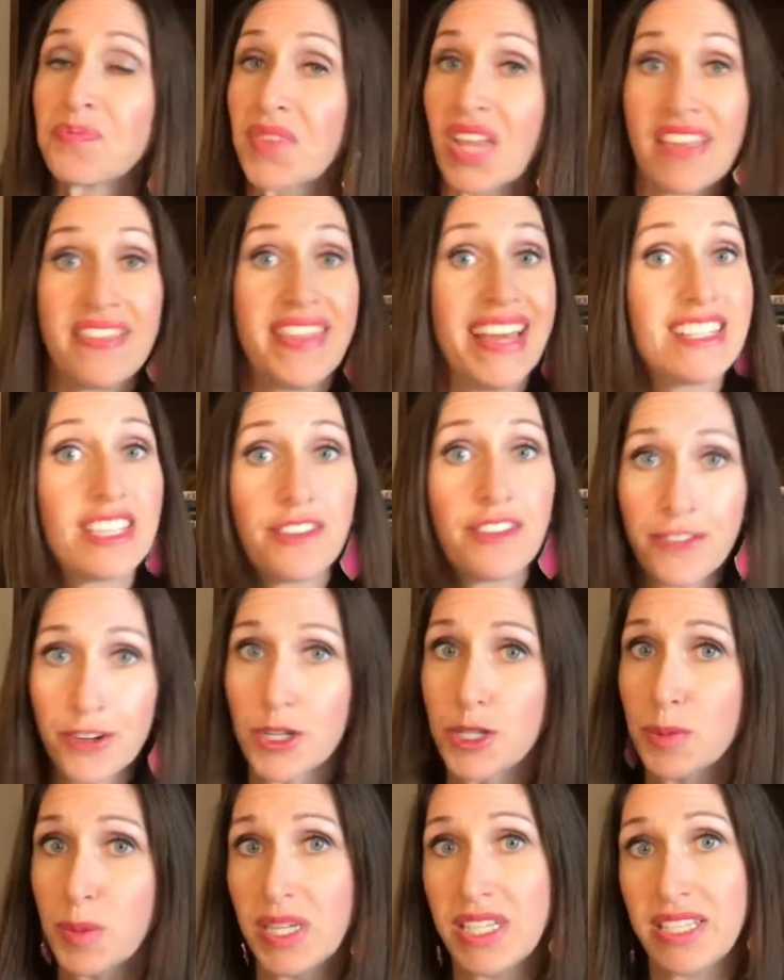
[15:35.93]
that's the
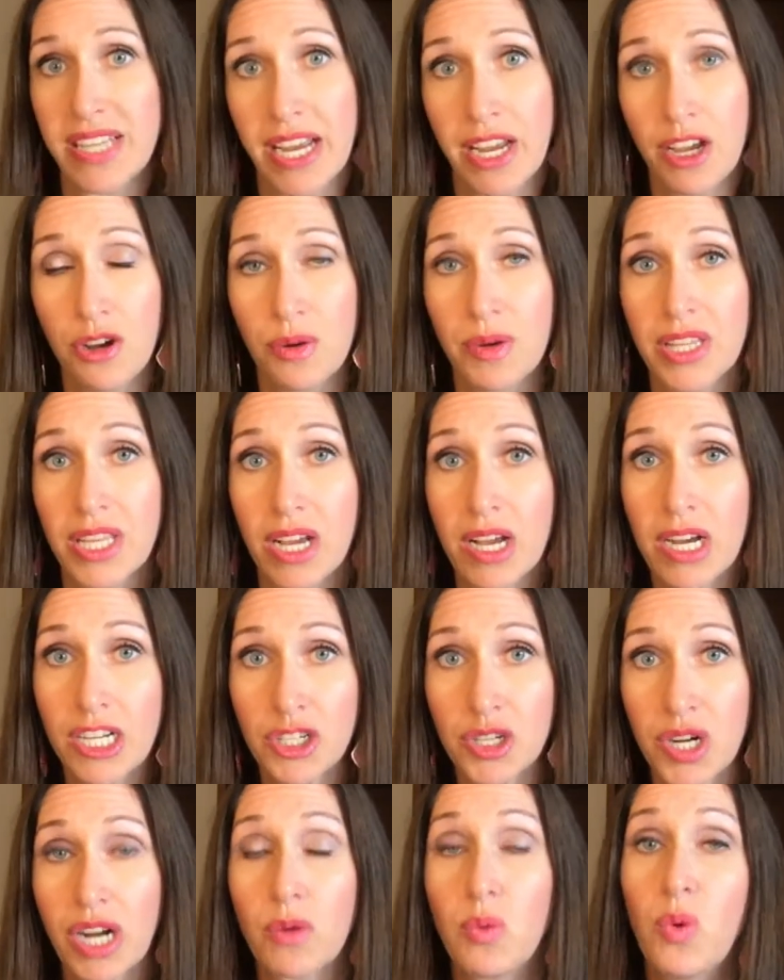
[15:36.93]
first place I go in the
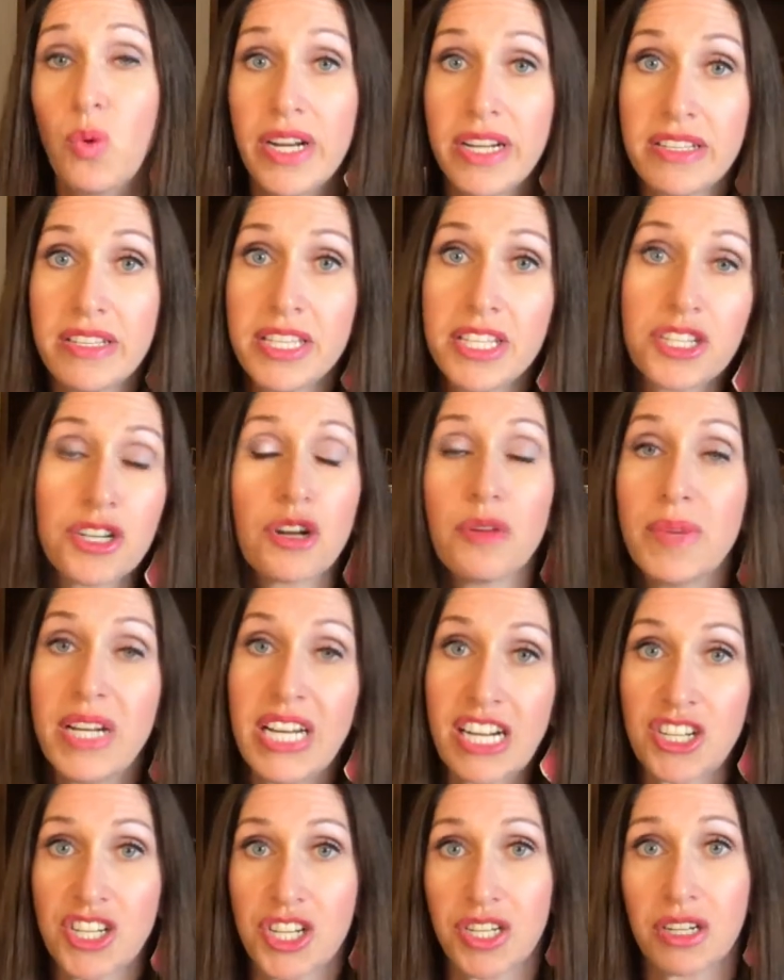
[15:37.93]
contract. What does the
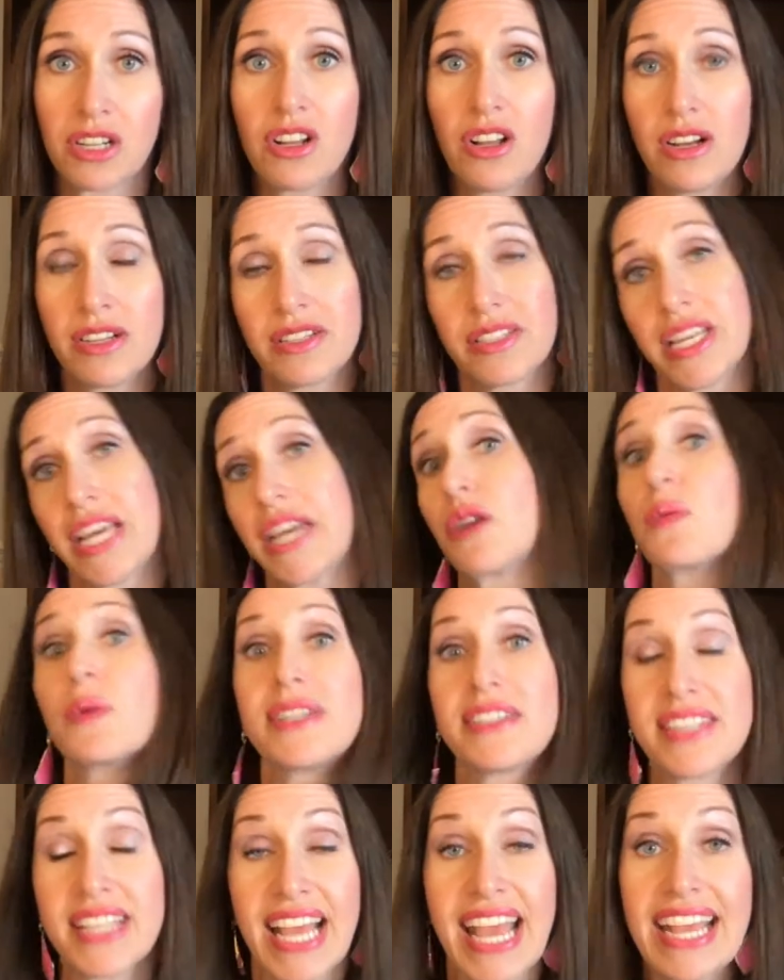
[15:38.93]
termination clause say? Or what
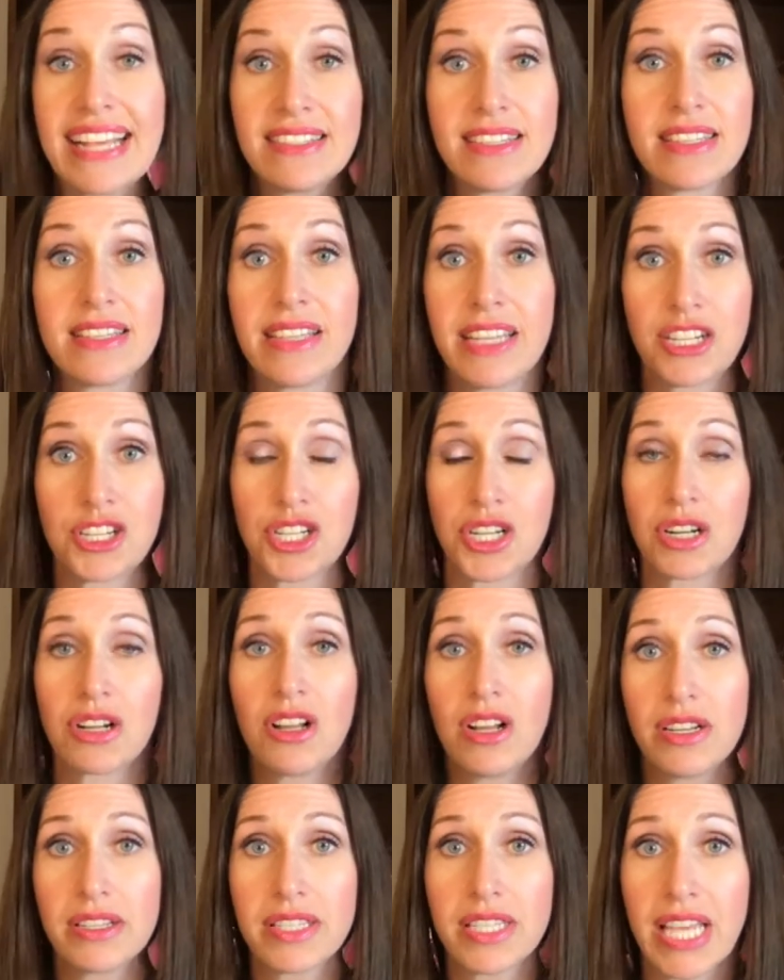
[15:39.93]
does the cancellation
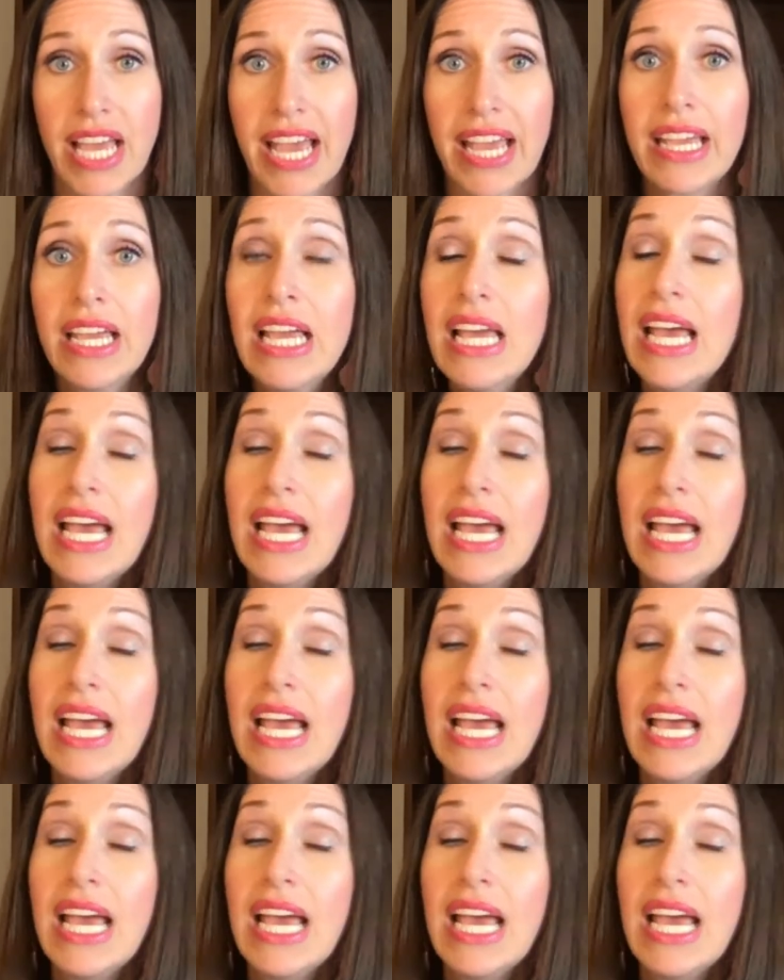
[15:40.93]
clause say?